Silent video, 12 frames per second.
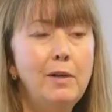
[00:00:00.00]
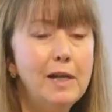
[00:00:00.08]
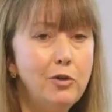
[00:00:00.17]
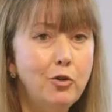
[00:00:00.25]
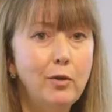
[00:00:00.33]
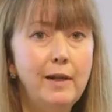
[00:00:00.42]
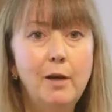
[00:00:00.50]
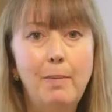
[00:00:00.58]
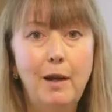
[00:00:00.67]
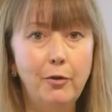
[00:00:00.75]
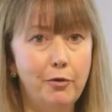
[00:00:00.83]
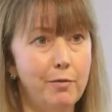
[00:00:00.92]
literally
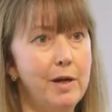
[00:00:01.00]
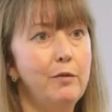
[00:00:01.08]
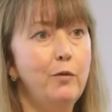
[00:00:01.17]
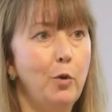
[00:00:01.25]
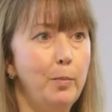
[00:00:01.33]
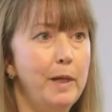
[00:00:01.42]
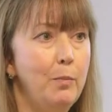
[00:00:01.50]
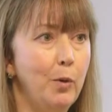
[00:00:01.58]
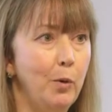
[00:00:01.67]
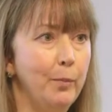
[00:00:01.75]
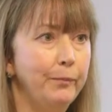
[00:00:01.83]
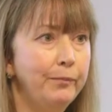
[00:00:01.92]
about 3 or 4
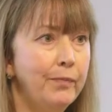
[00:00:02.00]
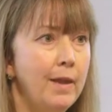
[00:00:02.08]
people.